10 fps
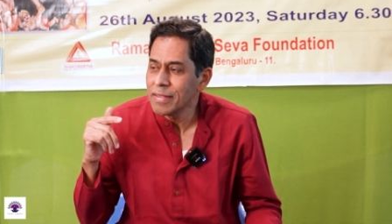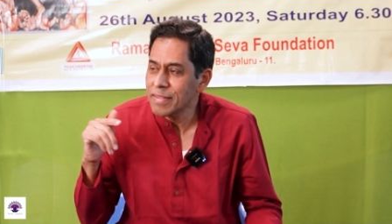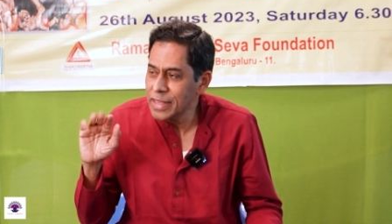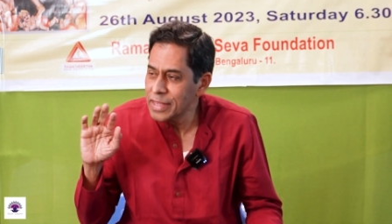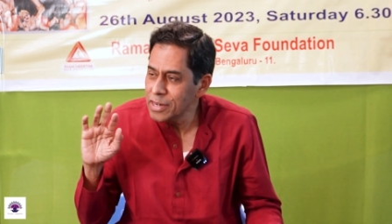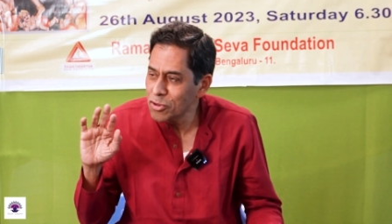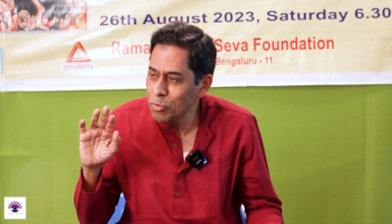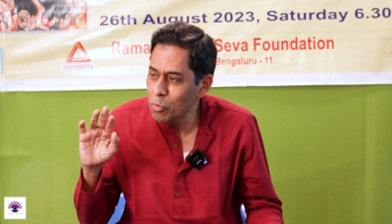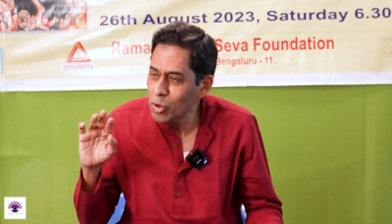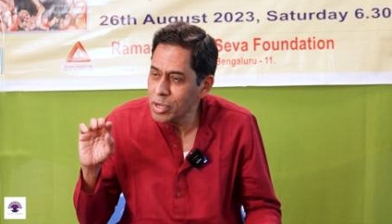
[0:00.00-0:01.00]
cigarette
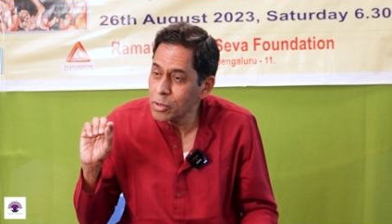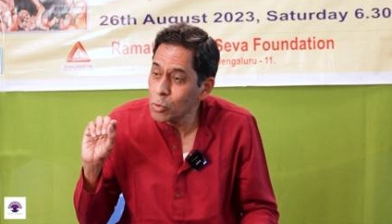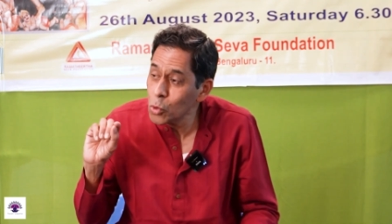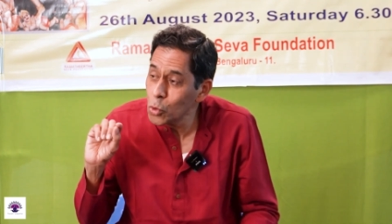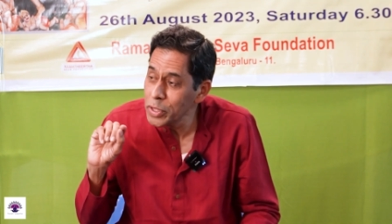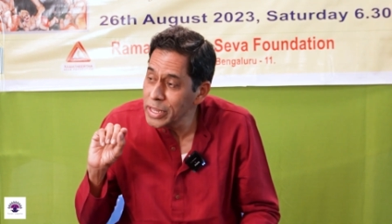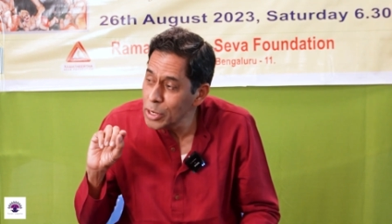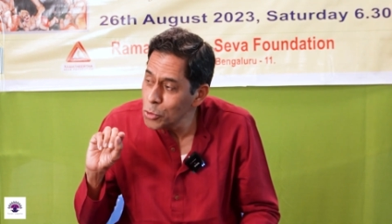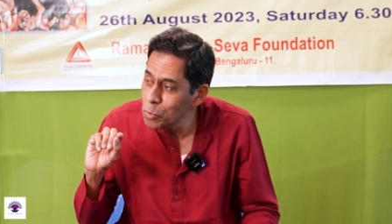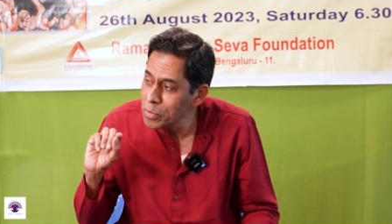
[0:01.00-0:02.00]
smoker who
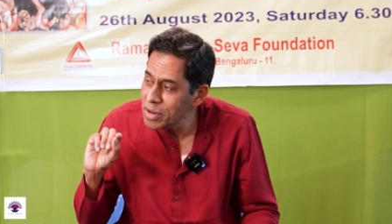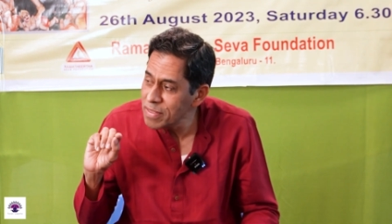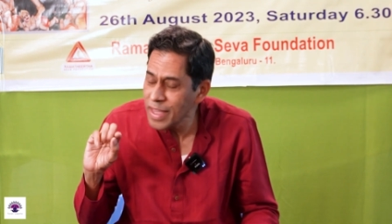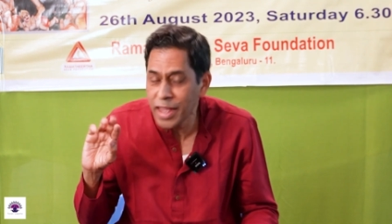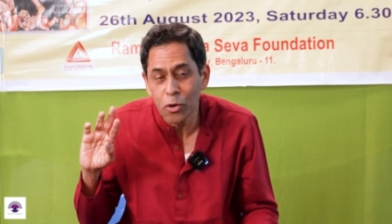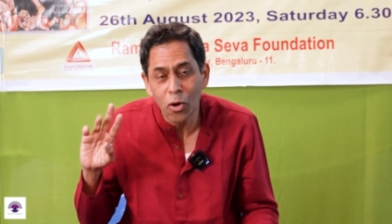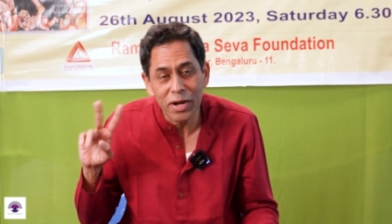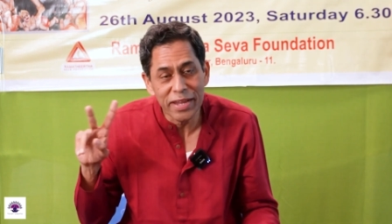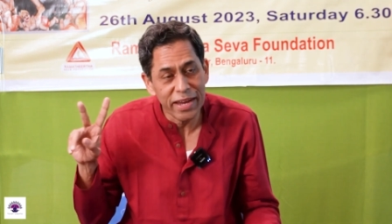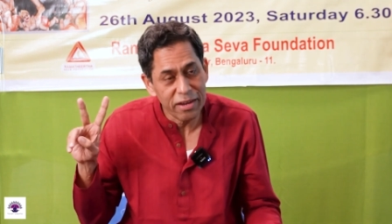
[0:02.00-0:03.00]
illumines and
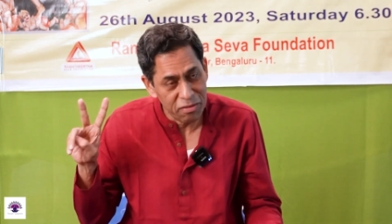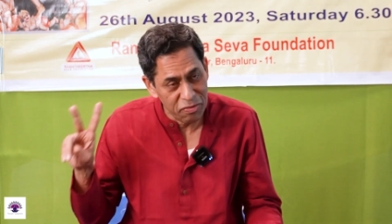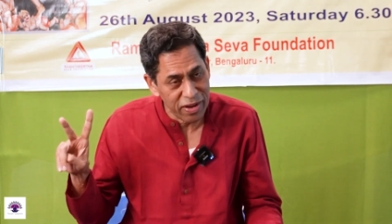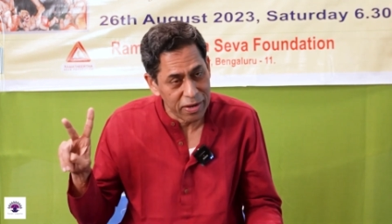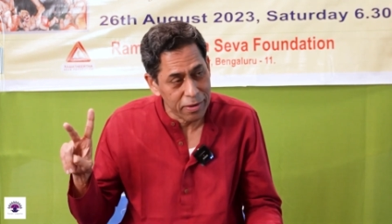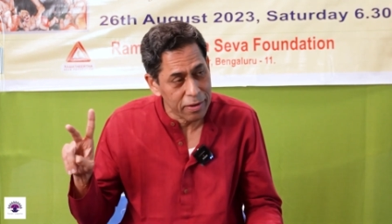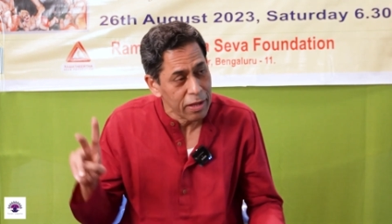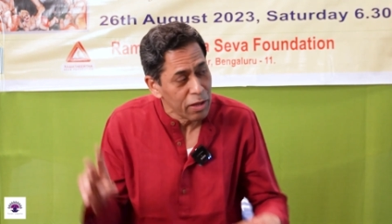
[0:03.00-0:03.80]
not get affected.